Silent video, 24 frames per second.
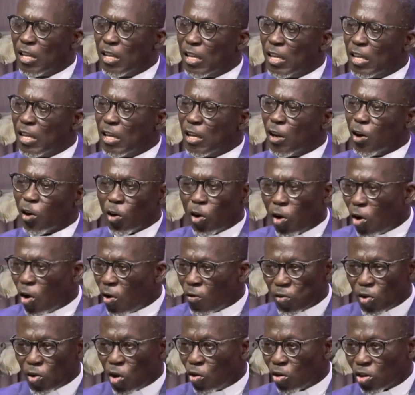law of
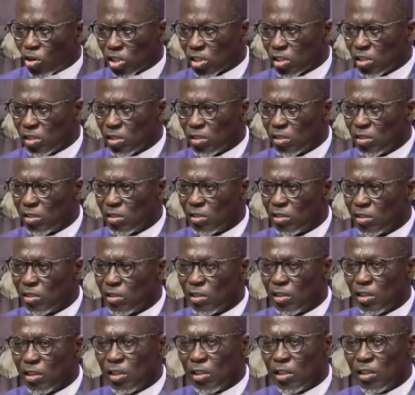God.
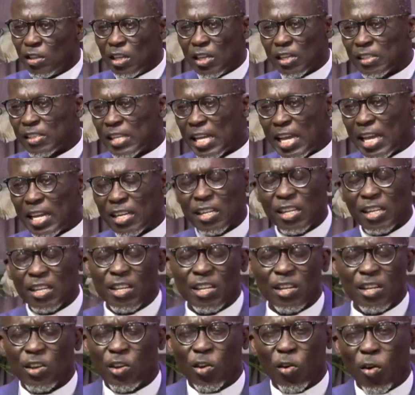They said
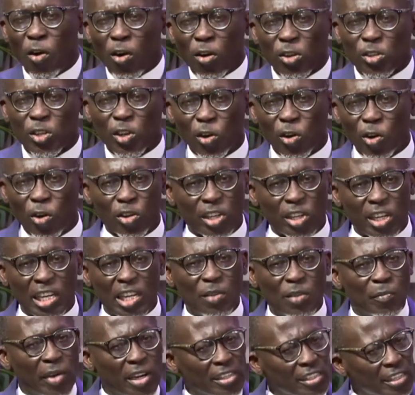God's law didn't
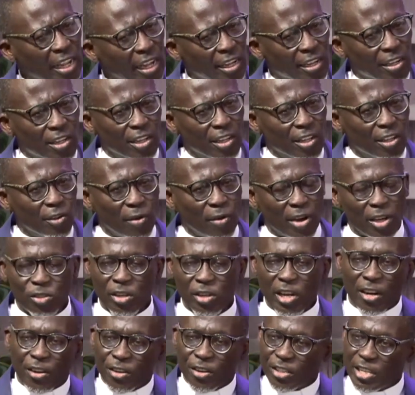matter. Once you're a
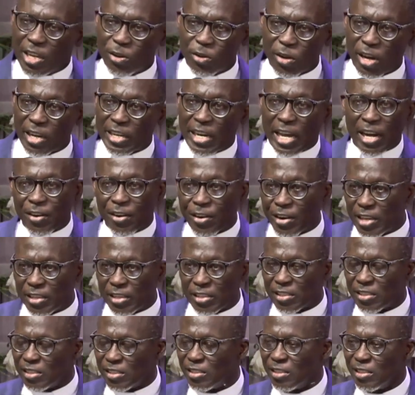Christian, you're under
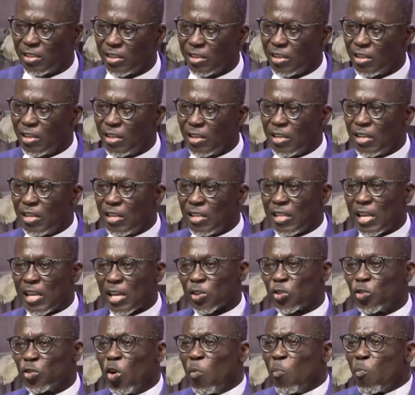grace. There's
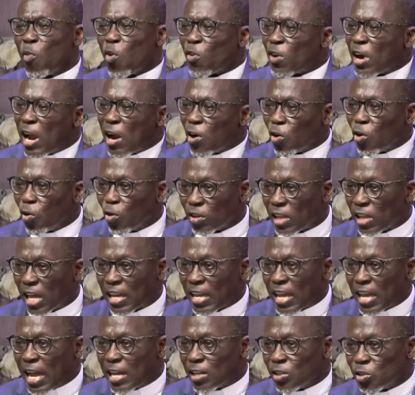no moral law that
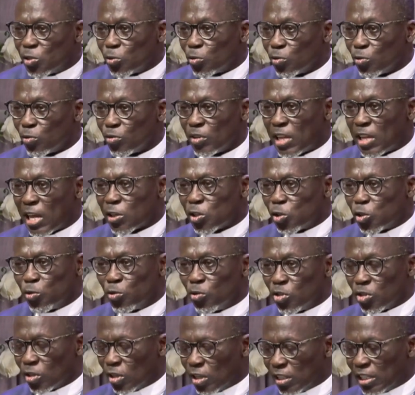guides you, that should
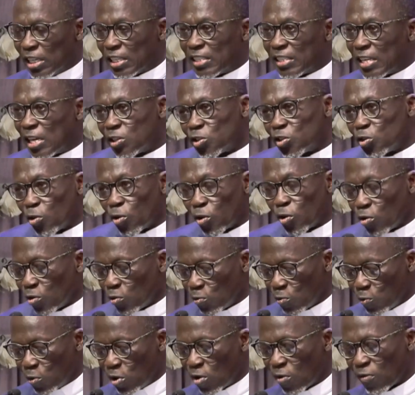dictate your way
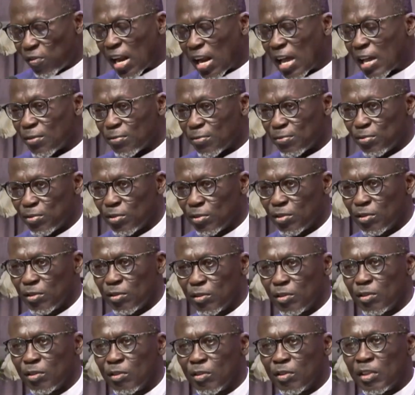of life.
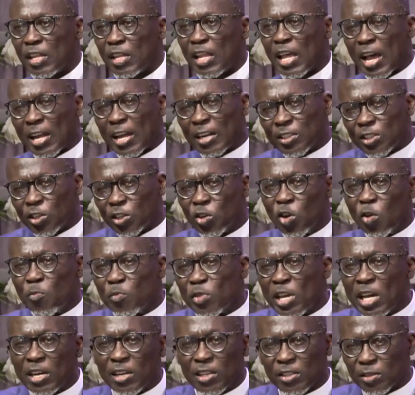
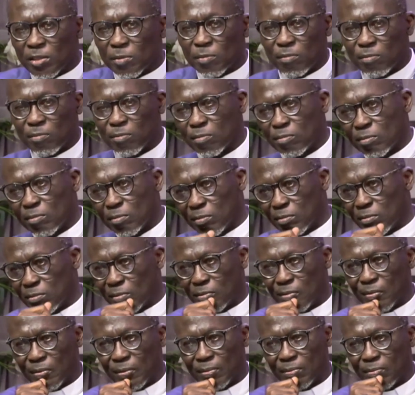Antinomianism.
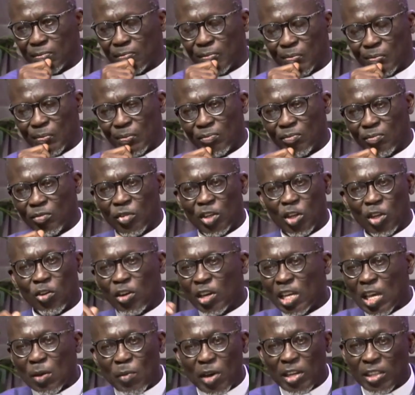They don't care
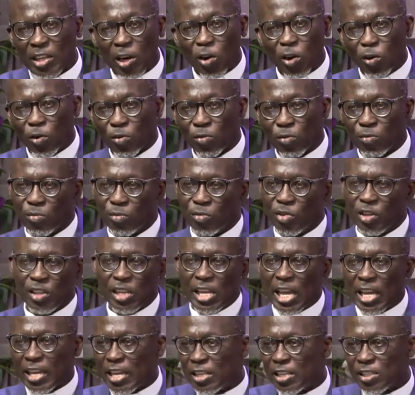about the law. They're
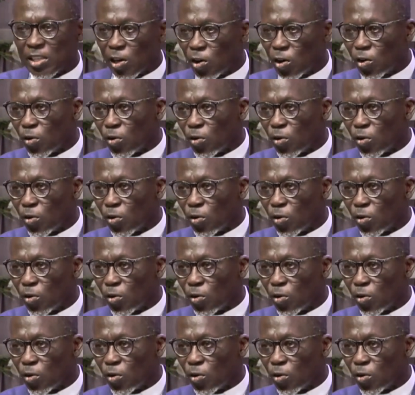against the law.